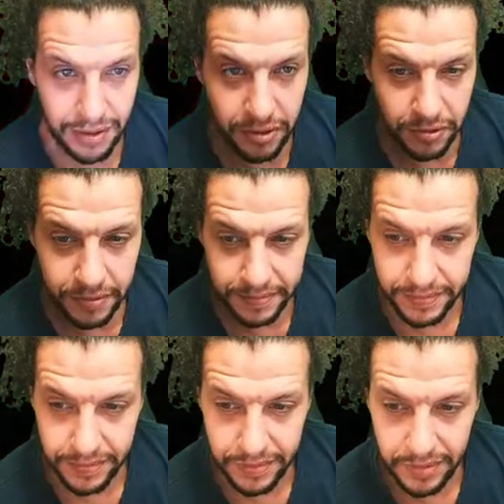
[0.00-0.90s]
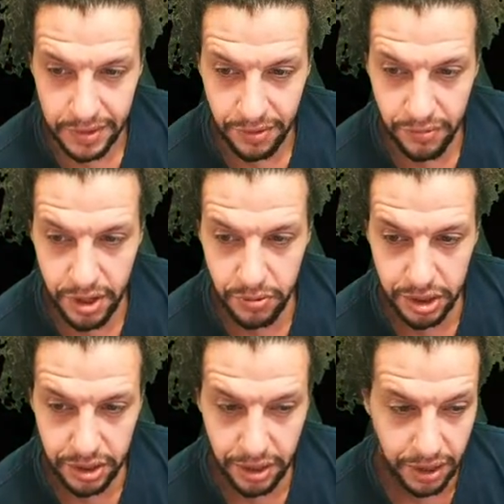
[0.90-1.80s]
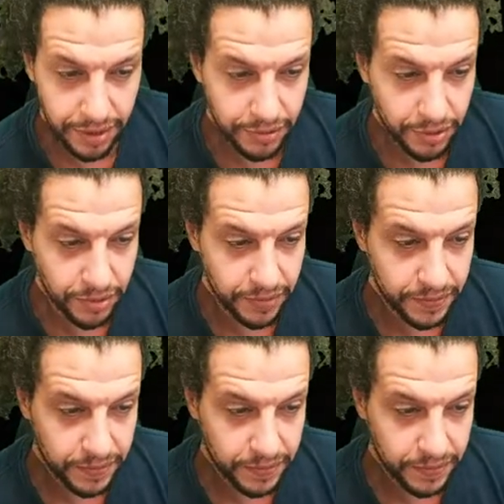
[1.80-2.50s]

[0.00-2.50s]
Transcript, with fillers: I don't know. I really wish like no no.